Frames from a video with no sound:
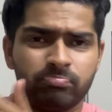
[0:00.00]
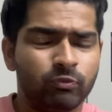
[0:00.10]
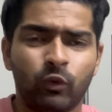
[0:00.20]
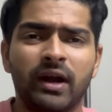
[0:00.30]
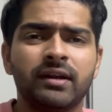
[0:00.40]

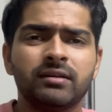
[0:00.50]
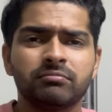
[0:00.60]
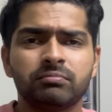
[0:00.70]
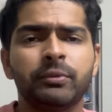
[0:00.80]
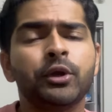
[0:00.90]

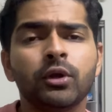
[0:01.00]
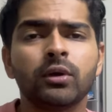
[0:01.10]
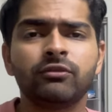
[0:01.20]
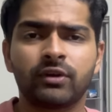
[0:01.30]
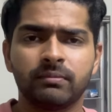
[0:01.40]
one
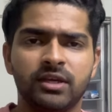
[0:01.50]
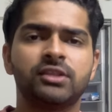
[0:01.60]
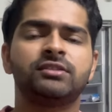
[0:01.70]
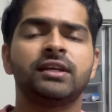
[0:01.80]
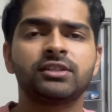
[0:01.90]
module from each
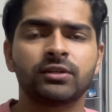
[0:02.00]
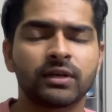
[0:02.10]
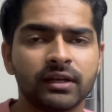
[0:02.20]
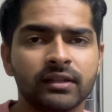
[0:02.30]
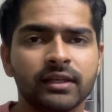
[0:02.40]
section or
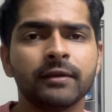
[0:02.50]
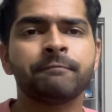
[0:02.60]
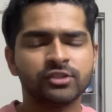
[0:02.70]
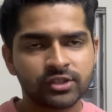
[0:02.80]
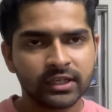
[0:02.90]
anything,
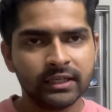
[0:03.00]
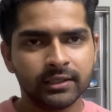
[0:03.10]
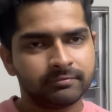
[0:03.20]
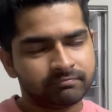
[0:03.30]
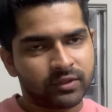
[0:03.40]
still
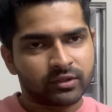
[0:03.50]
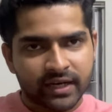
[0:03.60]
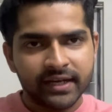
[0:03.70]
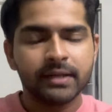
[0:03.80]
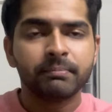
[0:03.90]

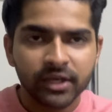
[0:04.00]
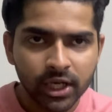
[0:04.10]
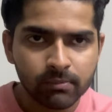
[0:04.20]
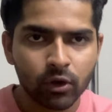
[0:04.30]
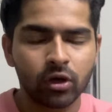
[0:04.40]
write a mini
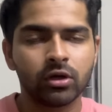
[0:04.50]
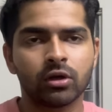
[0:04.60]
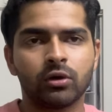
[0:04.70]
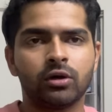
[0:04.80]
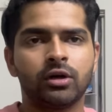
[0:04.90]
mock
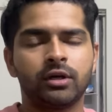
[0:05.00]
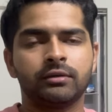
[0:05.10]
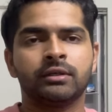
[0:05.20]
or